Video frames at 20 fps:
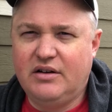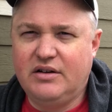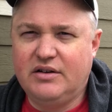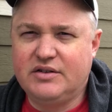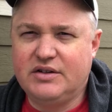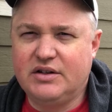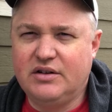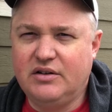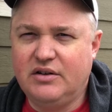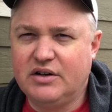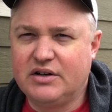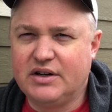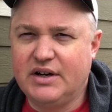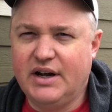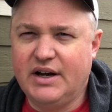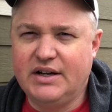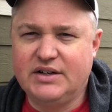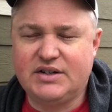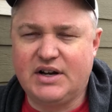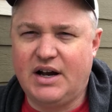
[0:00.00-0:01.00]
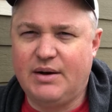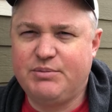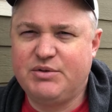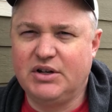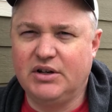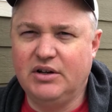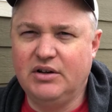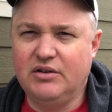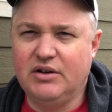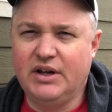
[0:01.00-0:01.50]
Does it look nice?
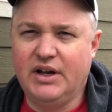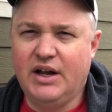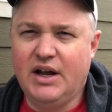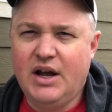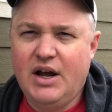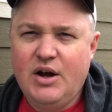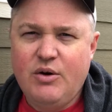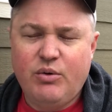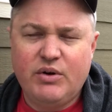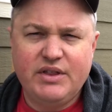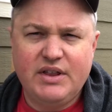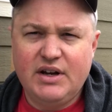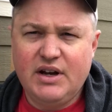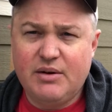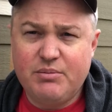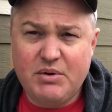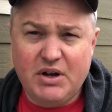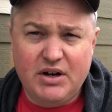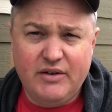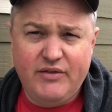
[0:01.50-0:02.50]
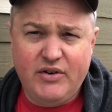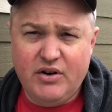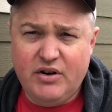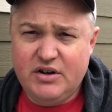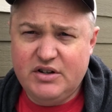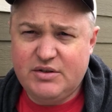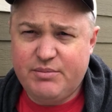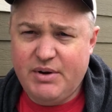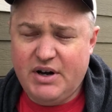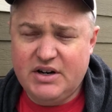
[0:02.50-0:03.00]
Absolutely. One thing I'm kind of
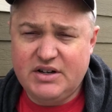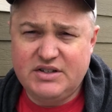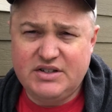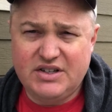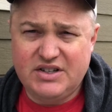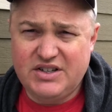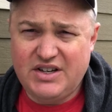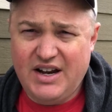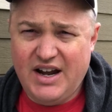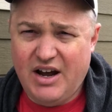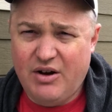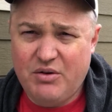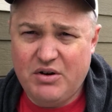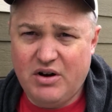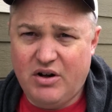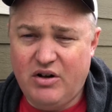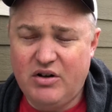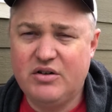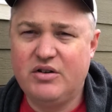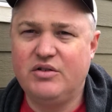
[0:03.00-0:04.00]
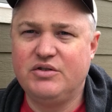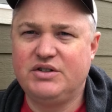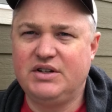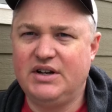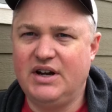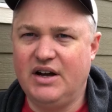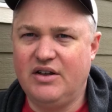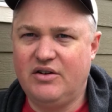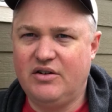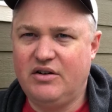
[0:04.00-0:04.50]
curious about is to see how it all goes
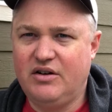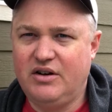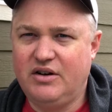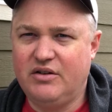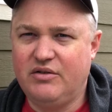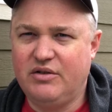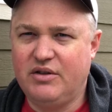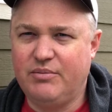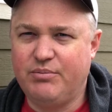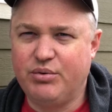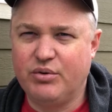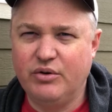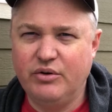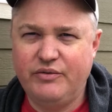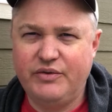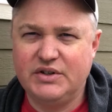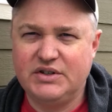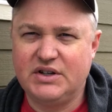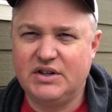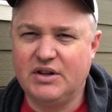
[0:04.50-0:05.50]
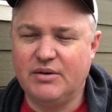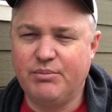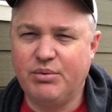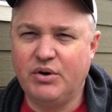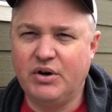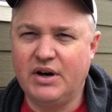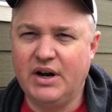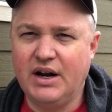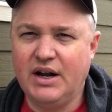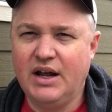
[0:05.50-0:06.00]
together. You know, the proof is in the
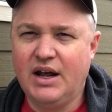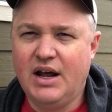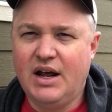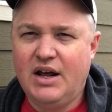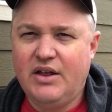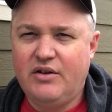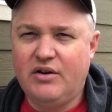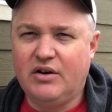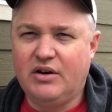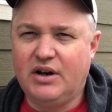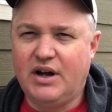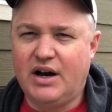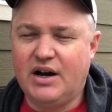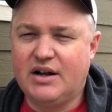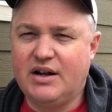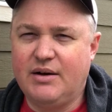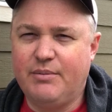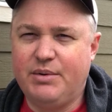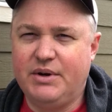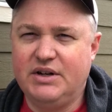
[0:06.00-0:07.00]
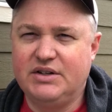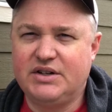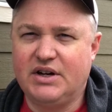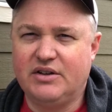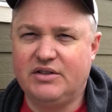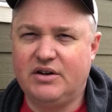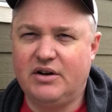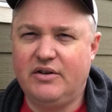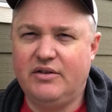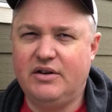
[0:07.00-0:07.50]
pudding. There are a lot of companies
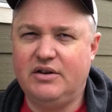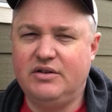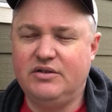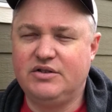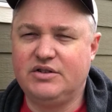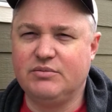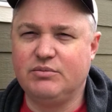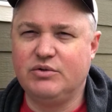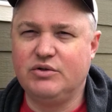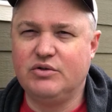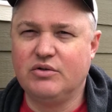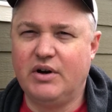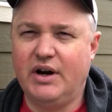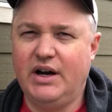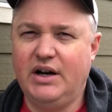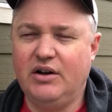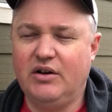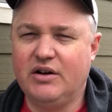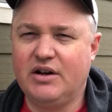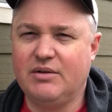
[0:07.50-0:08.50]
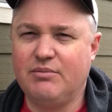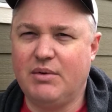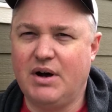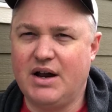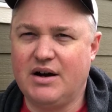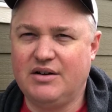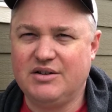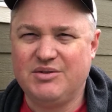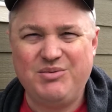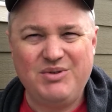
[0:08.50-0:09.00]
out there that do some great looking
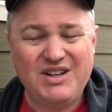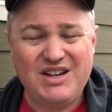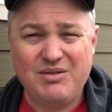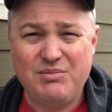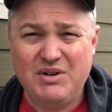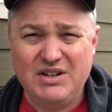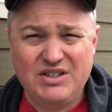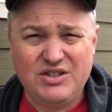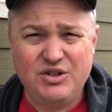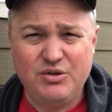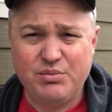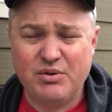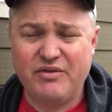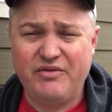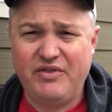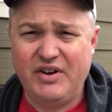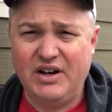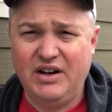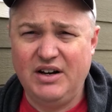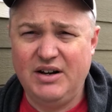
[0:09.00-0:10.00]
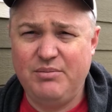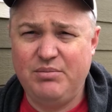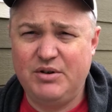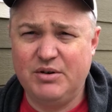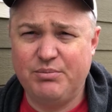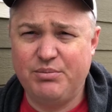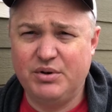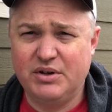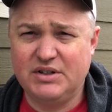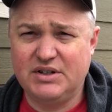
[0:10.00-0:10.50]
models, but they can be super fiddly to
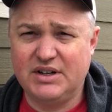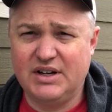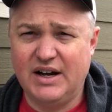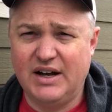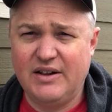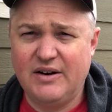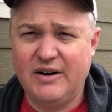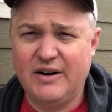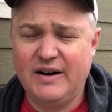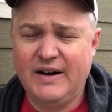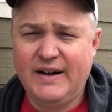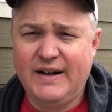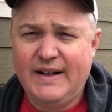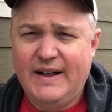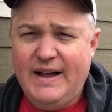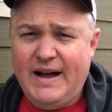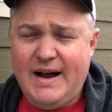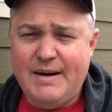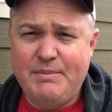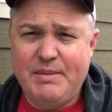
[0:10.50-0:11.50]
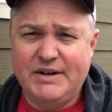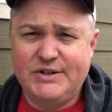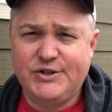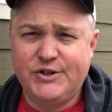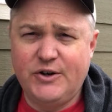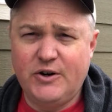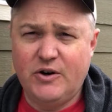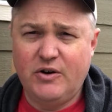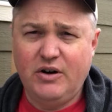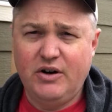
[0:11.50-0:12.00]
put together. I
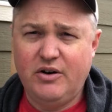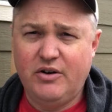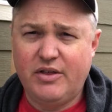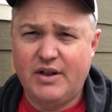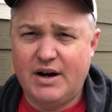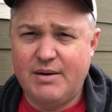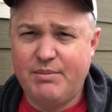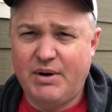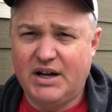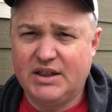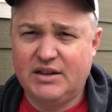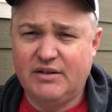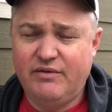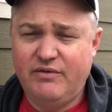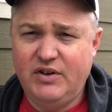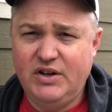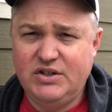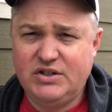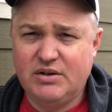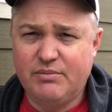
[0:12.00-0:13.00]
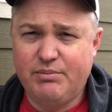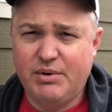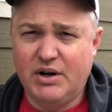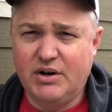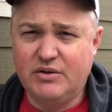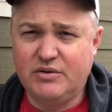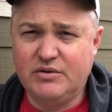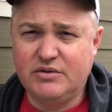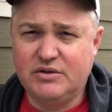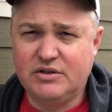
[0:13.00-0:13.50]
mentioned earlier that I bought the Feast of
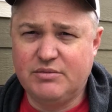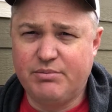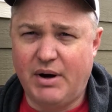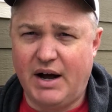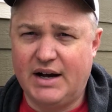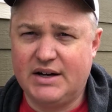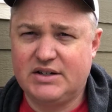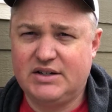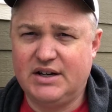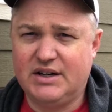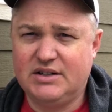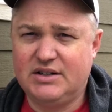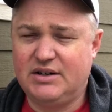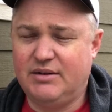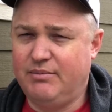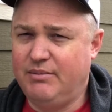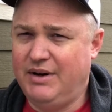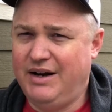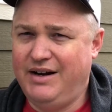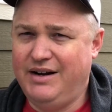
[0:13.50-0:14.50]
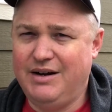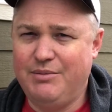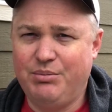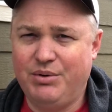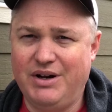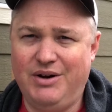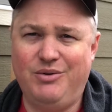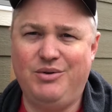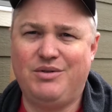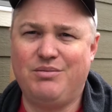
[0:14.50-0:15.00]
Bones box set to mainly
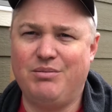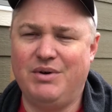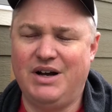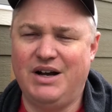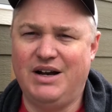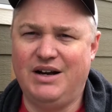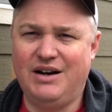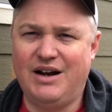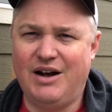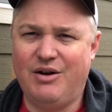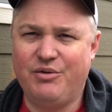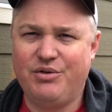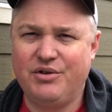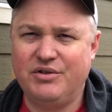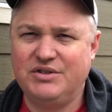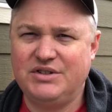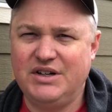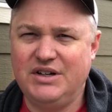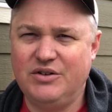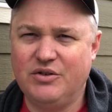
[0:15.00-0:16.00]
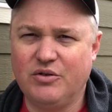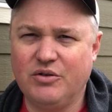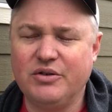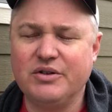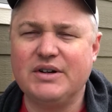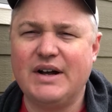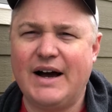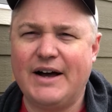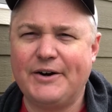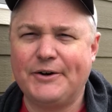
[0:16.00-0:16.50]
play with my now 13-year-old
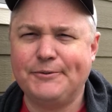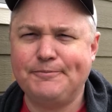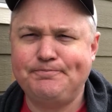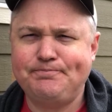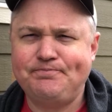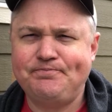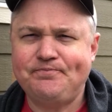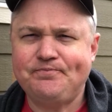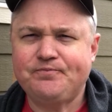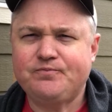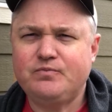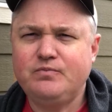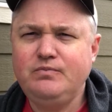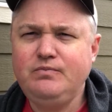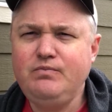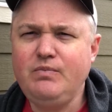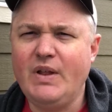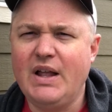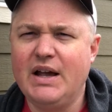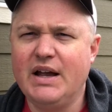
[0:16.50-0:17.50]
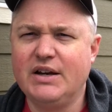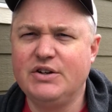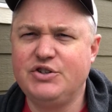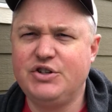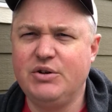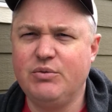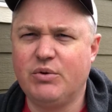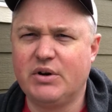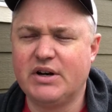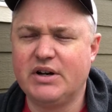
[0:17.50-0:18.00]
daughter. And
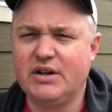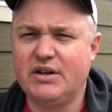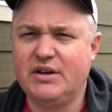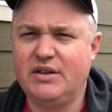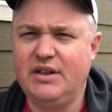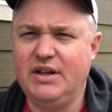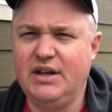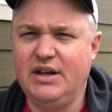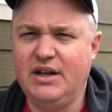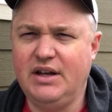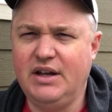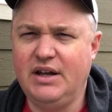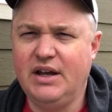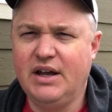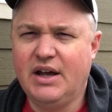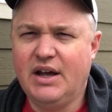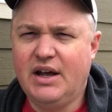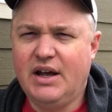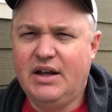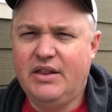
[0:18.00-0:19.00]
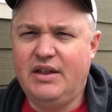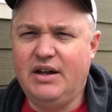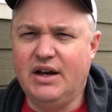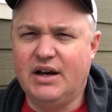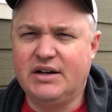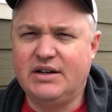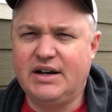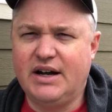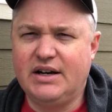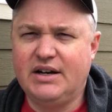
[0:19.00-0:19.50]
she wanted the
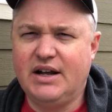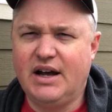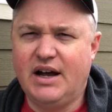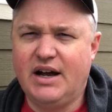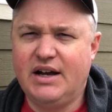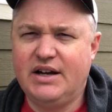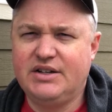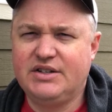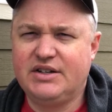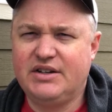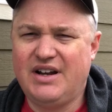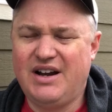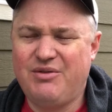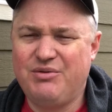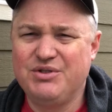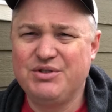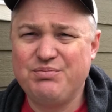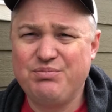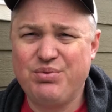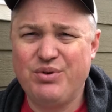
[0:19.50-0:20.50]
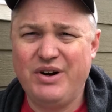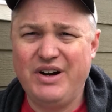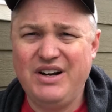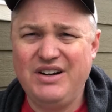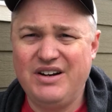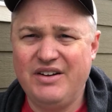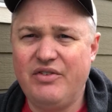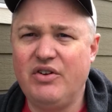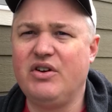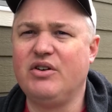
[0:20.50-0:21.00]
undead guys, and that was pretty
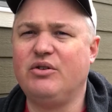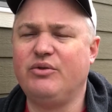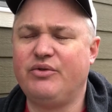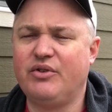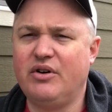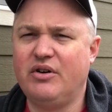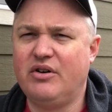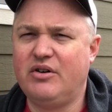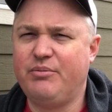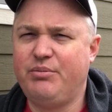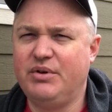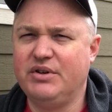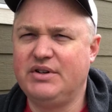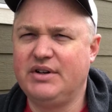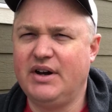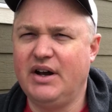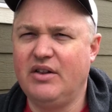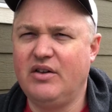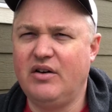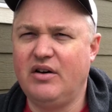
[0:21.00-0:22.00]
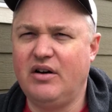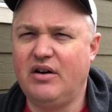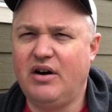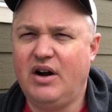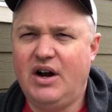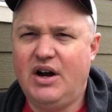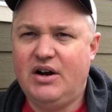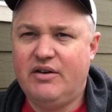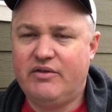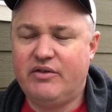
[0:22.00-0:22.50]
difficult for her to put together
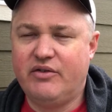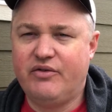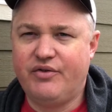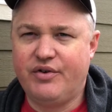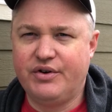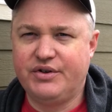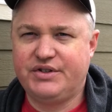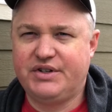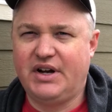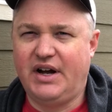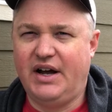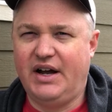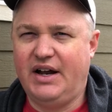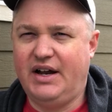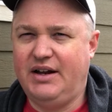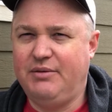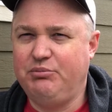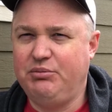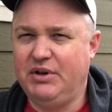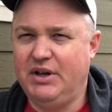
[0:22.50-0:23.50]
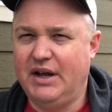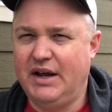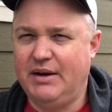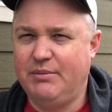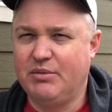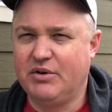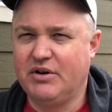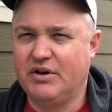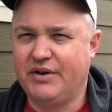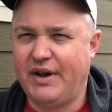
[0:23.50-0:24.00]
for a first-time
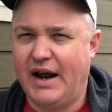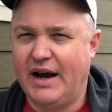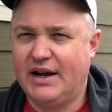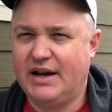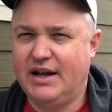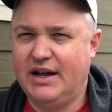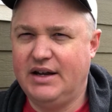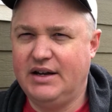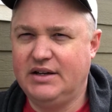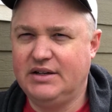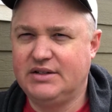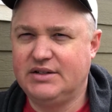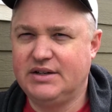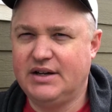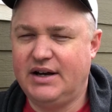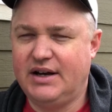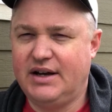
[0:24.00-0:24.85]
gamer in that case.